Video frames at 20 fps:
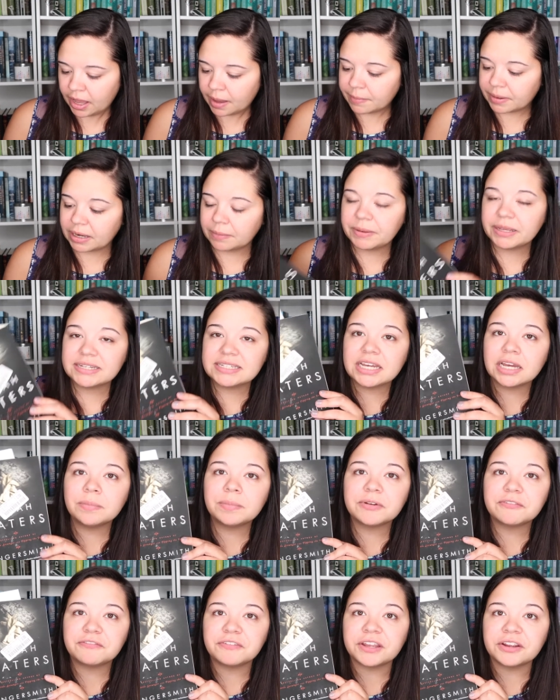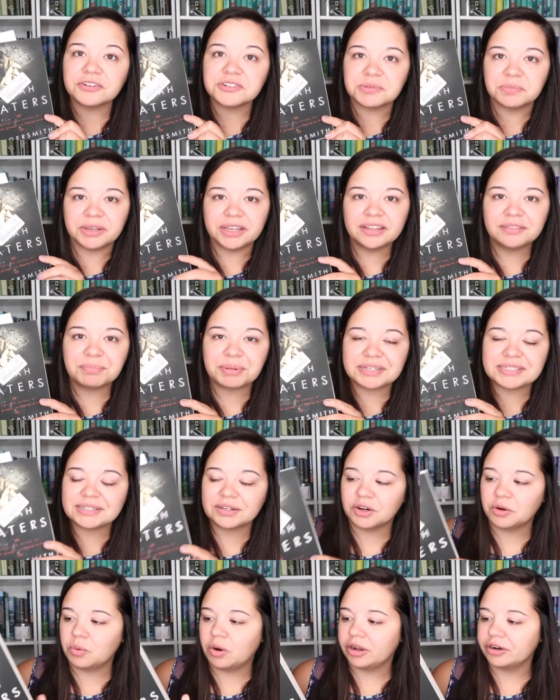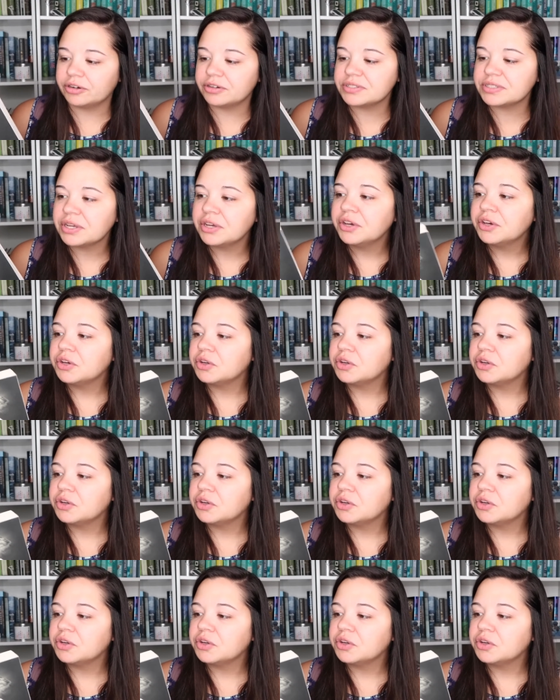But I picked up Fingersmith by Sarah Waters,